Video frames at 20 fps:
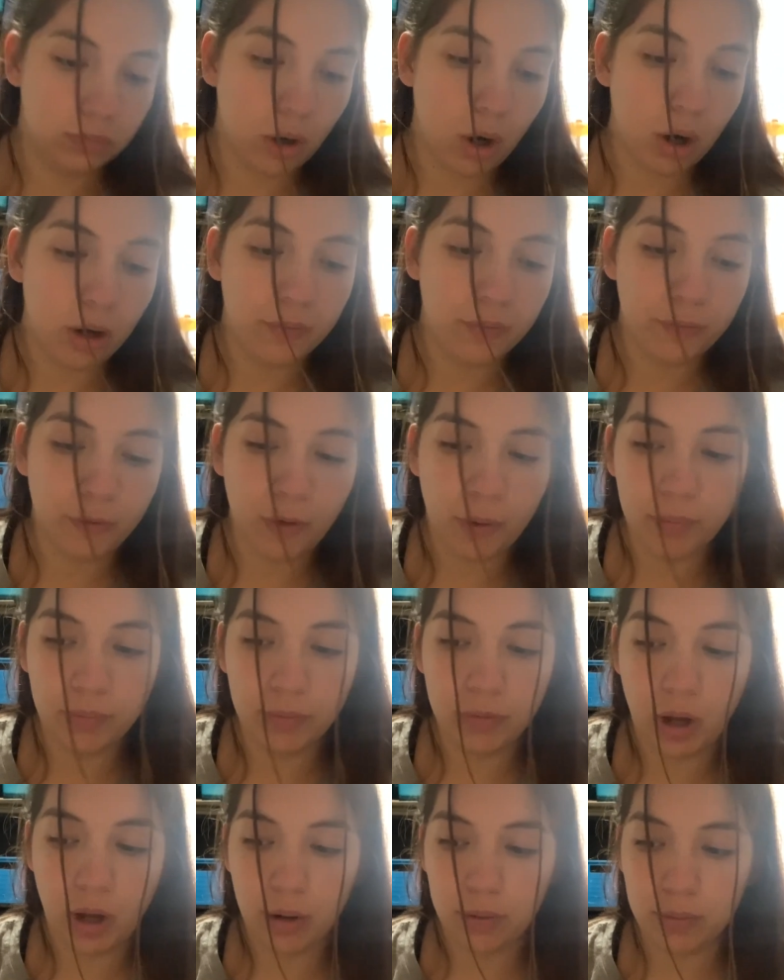from
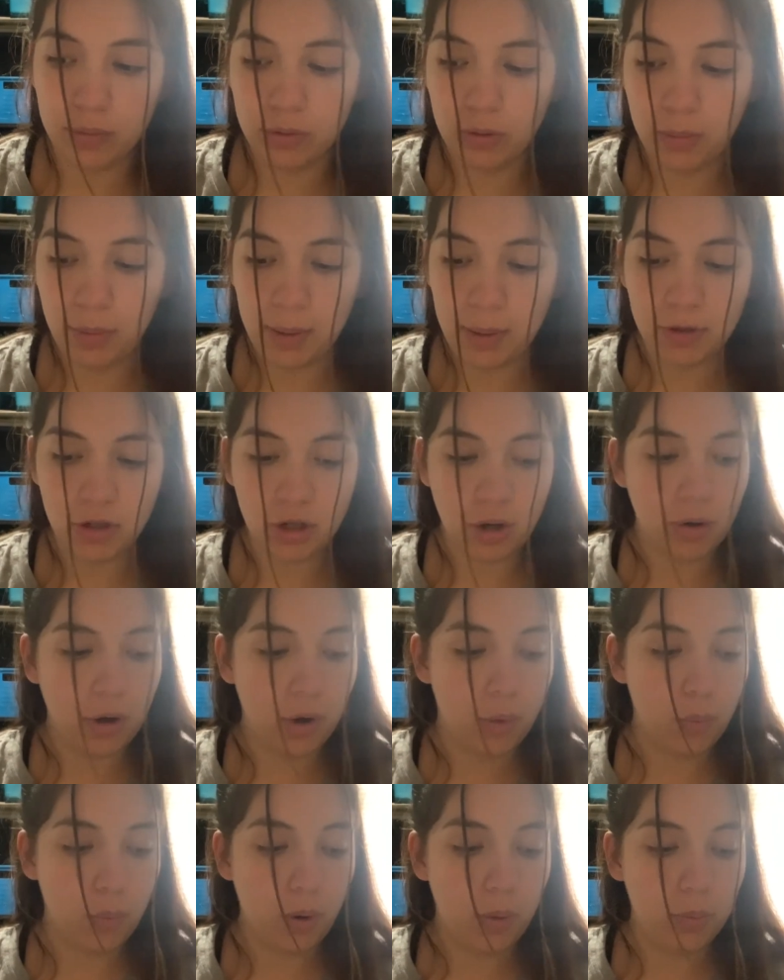that the baby shower and what
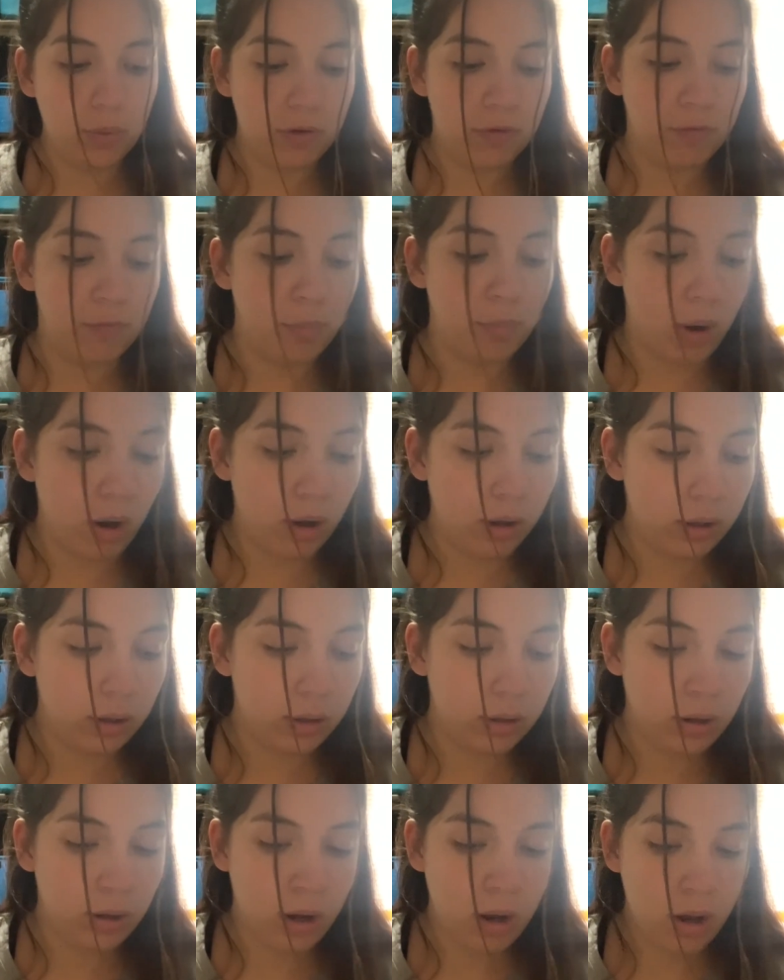we've bought in.
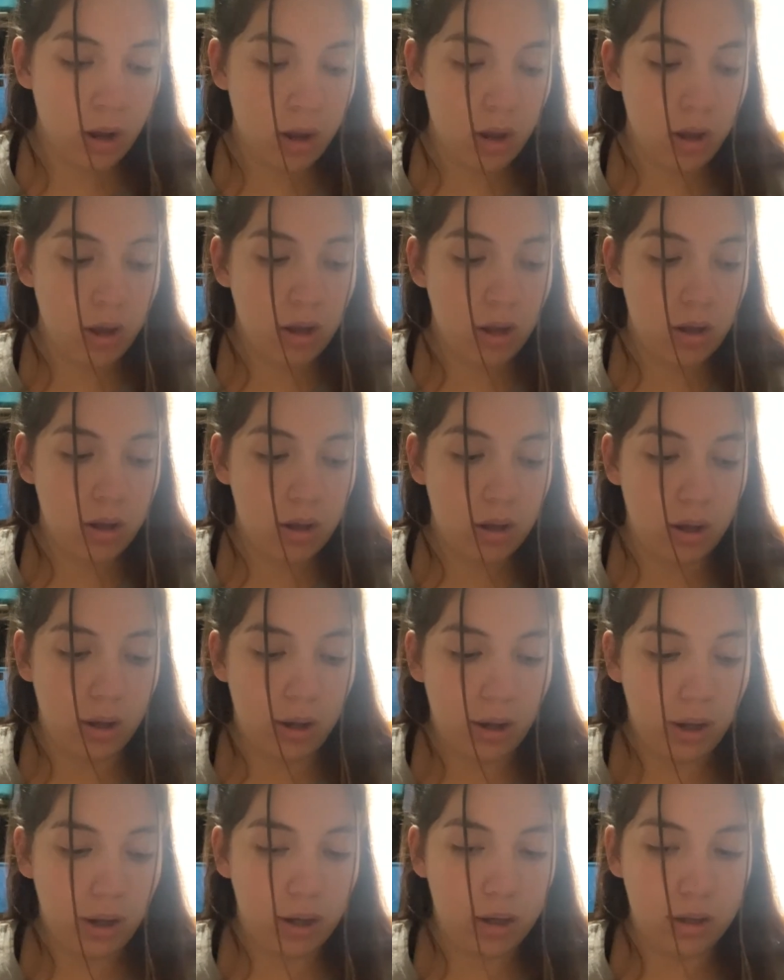
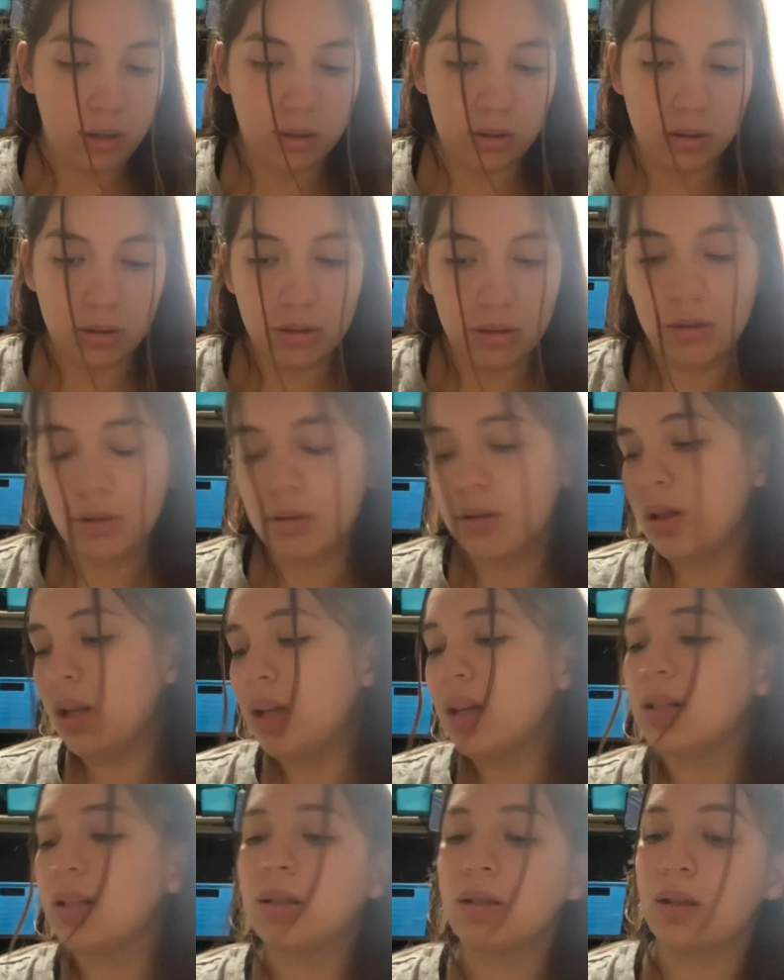And there's like
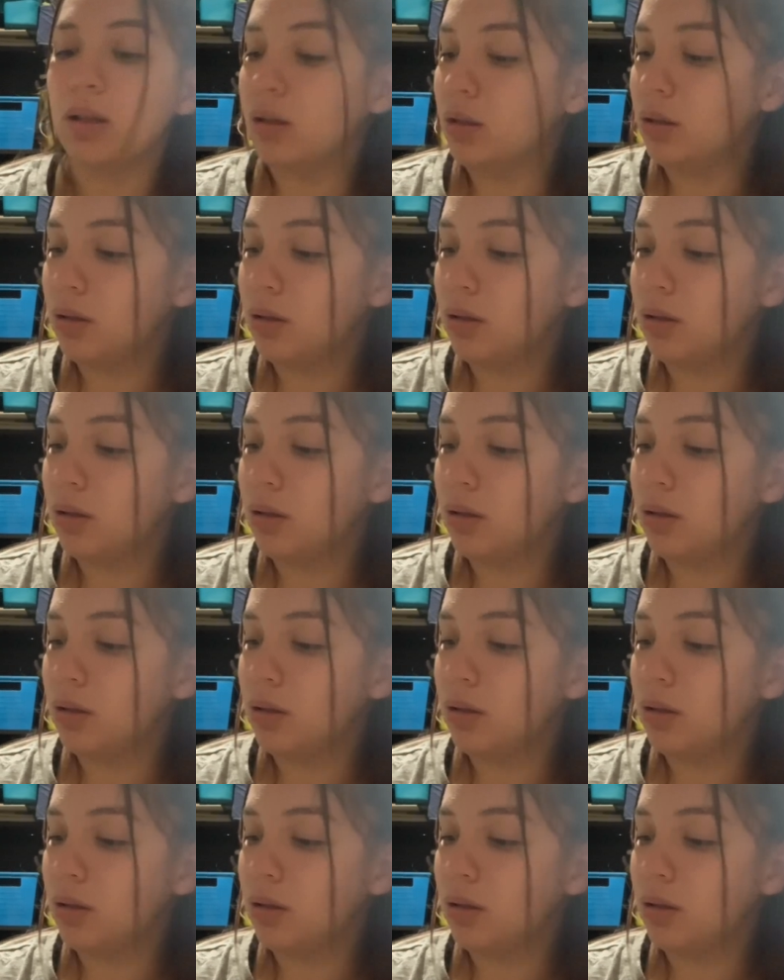six.